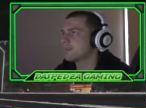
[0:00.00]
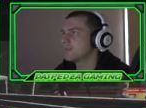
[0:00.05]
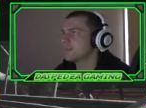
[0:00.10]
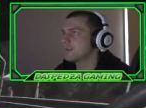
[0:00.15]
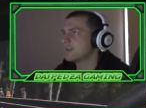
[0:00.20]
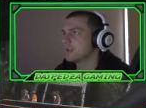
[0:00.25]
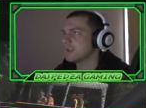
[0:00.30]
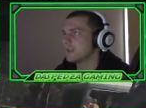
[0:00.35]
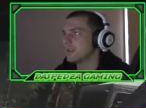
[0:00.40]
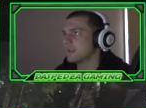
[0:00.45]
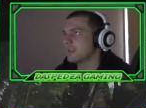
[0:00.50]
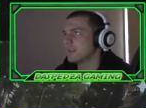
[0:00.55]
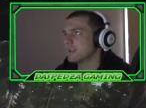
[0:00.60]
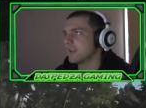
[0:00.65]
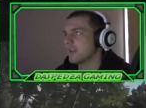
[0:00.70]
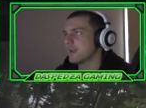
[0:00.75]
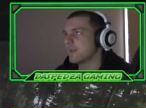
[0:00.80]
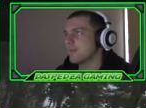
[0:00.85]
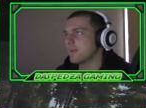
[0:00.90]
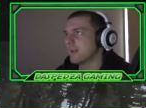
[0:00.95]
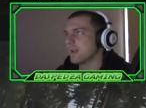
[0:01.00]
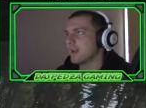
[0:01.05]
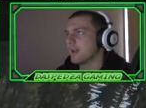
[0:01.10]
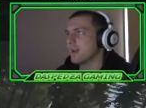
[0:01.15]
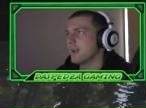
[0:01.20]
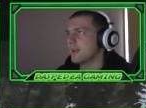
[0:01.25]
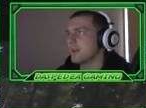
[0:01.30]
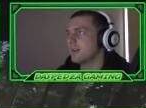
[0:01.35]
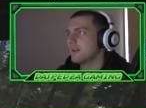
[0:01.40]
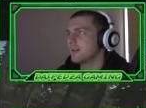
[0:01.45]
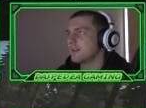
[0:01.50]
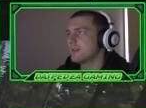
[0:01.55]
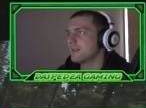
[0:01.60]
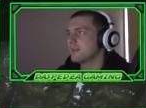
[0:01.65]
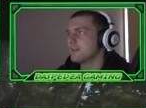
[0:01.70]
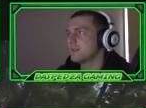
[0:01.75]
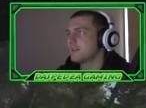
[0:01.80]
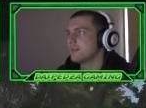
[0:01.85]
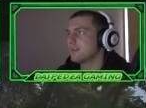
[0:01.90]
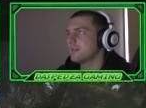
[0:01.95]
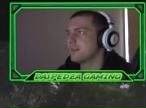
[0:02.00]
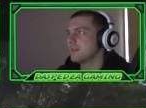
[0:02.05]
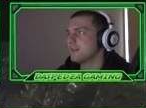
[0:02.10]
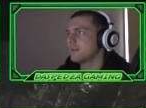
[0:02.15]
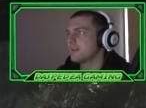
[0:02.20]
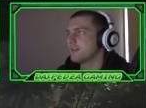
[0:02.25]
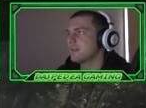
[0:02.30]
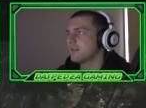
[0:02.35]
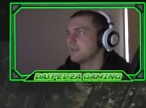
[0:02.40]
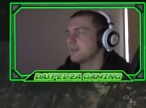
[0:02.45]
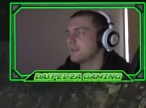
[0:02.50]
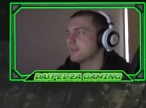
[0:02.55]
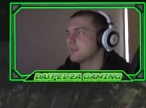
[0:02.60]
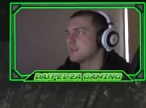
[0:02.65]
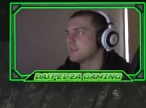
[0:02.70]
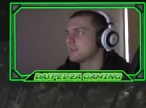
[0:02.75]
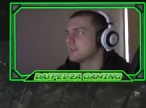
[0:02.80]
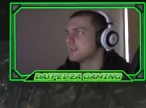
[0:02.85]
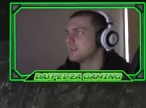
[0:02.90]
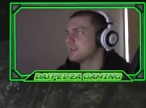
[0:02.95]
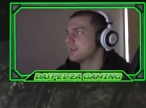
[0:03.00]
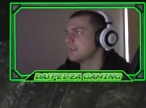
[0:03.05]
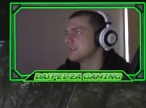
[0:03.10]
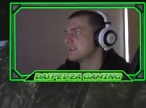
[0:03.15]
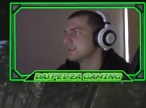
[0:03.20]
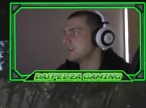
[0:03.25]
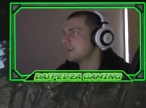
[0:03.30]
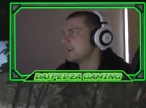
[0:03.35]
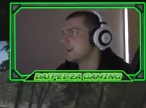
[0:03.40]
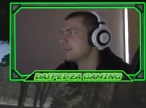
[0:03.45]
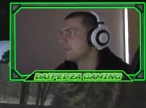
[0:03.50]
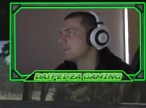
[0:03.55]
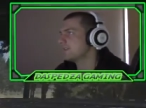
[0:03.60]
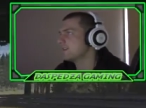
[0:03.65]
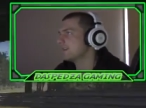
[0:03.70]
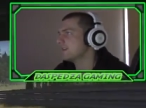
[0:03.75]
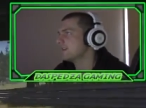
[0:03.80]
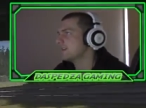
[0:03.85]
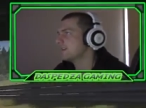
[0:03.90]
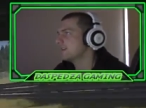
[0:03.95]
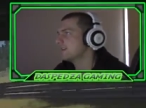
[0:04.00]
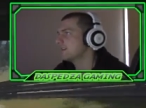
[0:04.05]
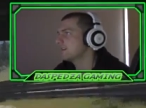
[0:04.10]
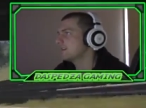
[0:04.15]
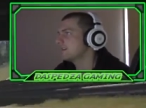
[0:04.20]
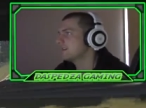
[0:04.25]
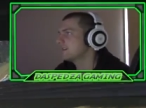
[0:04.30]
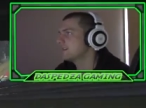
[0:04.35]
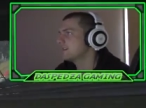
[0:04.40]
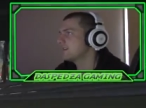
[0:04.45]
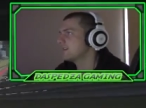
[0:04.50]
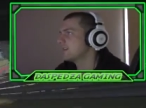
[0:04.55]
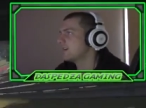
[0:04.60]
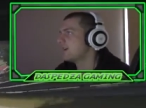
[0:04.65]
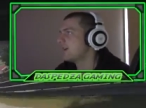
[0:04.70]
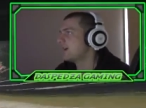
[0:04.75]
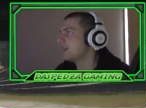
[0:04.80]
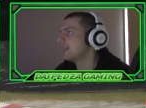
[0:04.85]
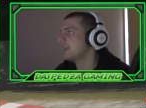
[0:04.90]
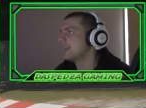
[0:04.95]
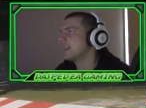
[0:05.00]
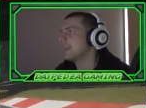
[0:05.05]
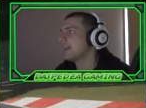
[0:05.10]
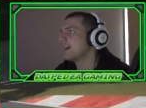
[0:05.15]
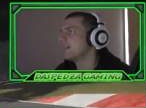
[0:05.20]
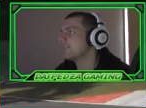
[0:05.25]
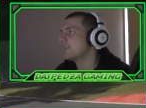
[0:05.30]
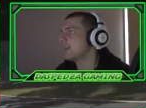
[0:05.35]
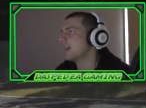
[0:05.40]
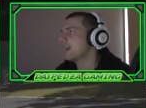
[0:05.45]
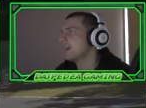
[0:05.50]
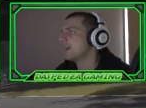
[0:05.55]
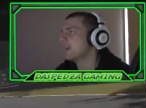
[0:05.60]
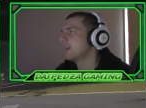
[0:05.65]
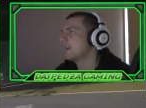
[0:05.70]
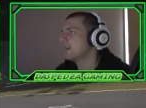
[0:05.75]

Really, there we are. Just doesn't have the... I love that.